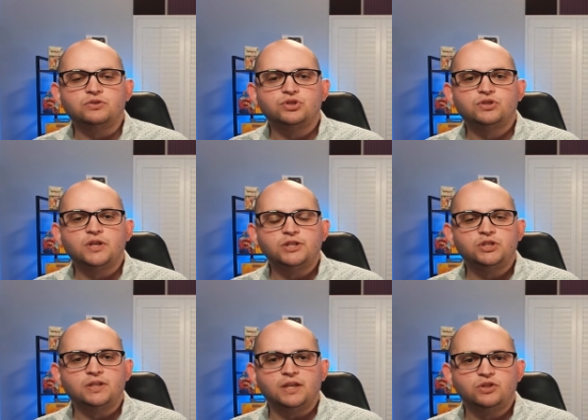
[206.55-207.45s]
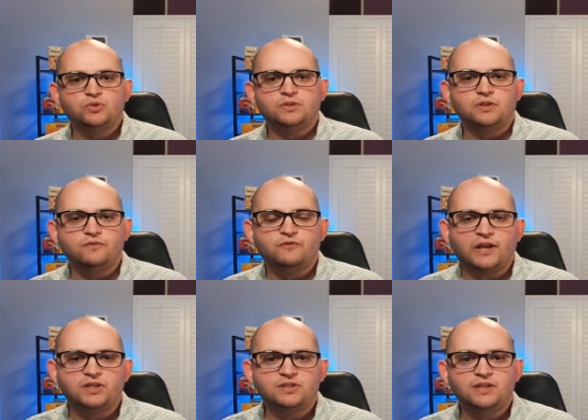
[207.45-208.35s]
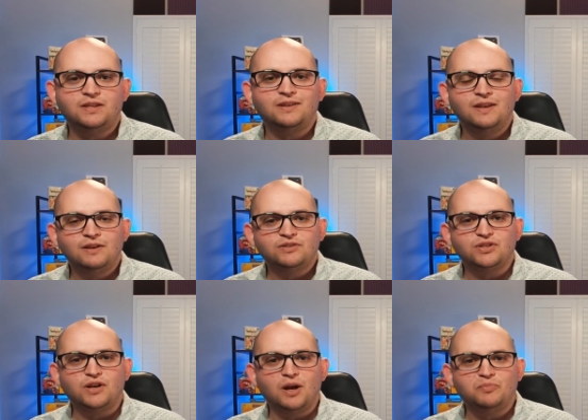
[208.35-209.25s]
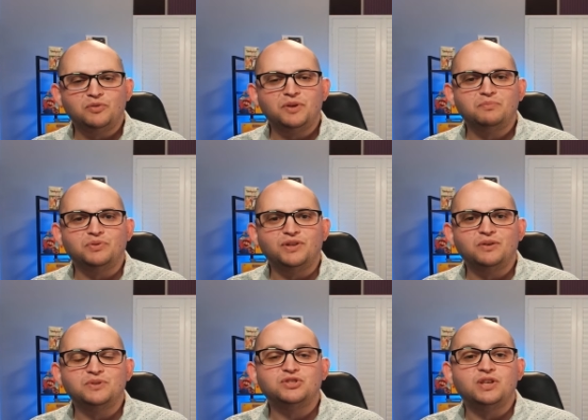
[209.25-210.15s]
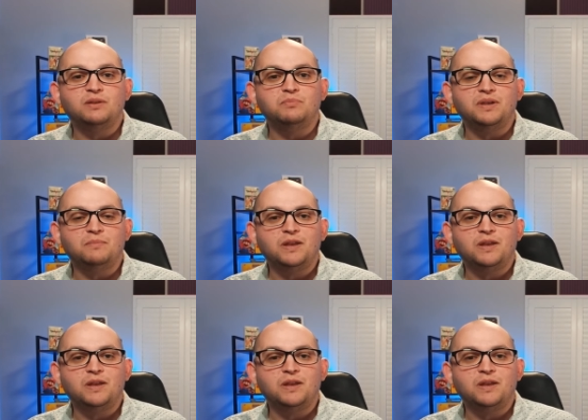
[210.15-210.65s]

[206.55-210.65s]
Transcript: There's such an interesting fight scene to complement Polaris and,